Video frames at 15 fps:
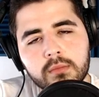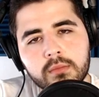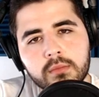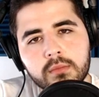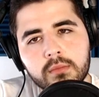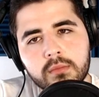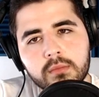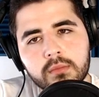
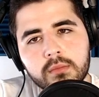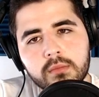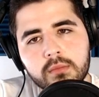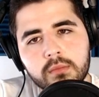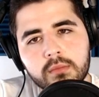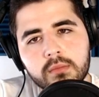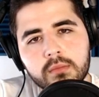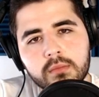
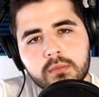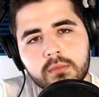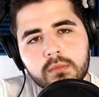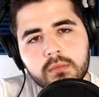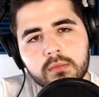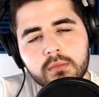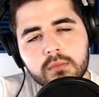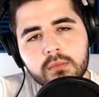
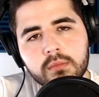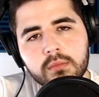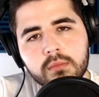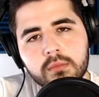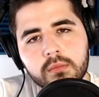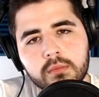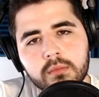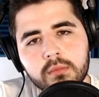
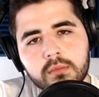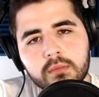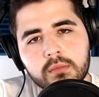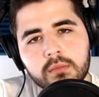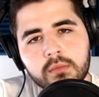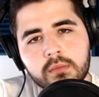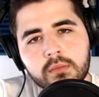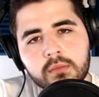
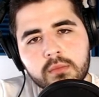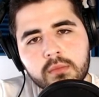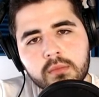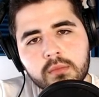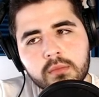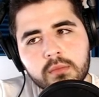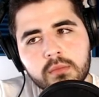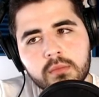
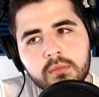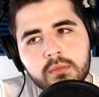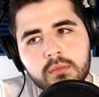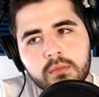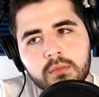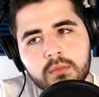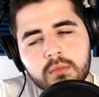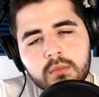
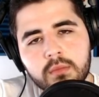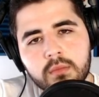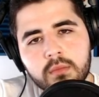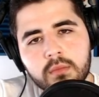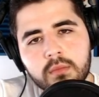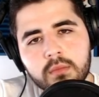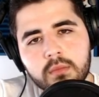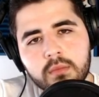
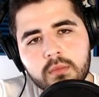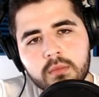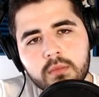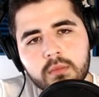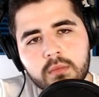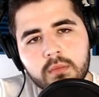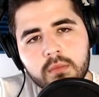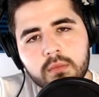
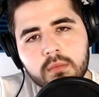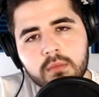(not speaking)